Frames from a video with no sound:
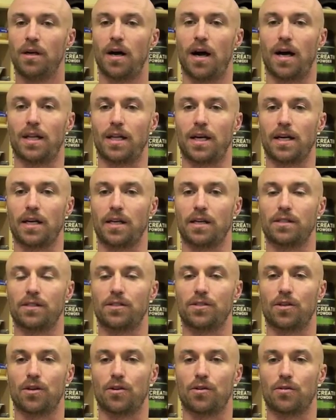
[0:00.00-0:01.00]
I like it,
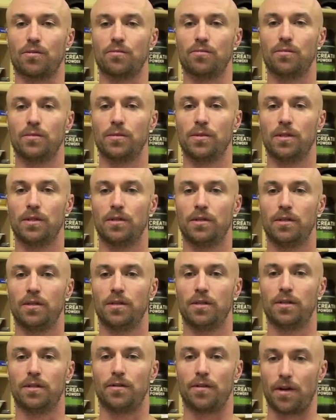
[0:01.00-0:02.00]
so
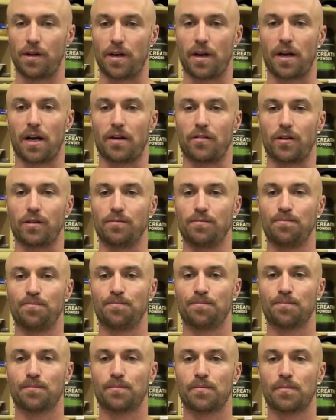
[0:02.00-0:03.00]
there you have it.
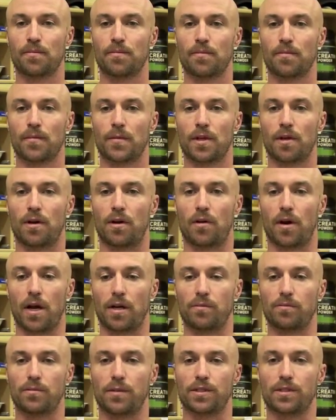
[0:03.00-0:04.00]
All
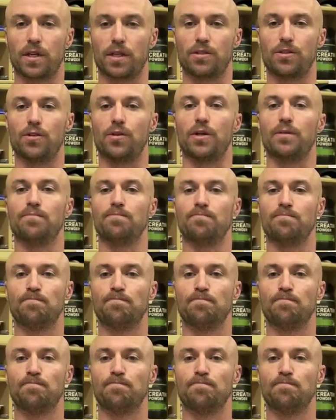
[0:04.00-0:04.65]
right, let's get to it.